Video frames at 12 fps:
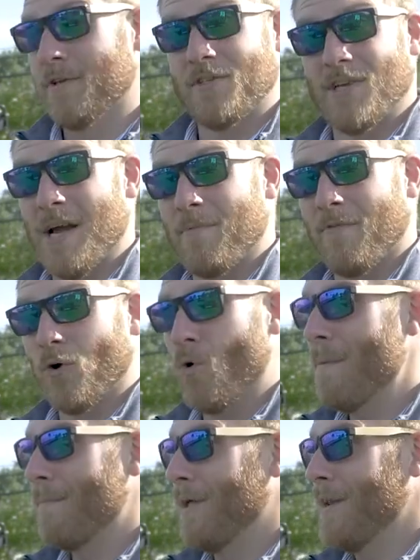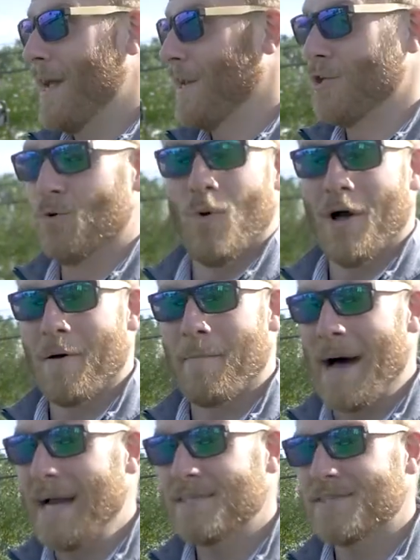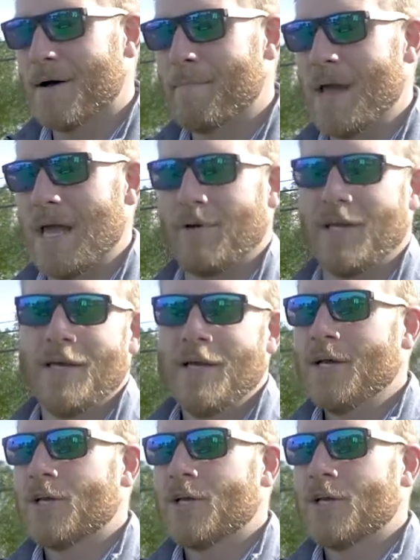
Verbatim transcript: this type of equipment and you want to buy some maybe,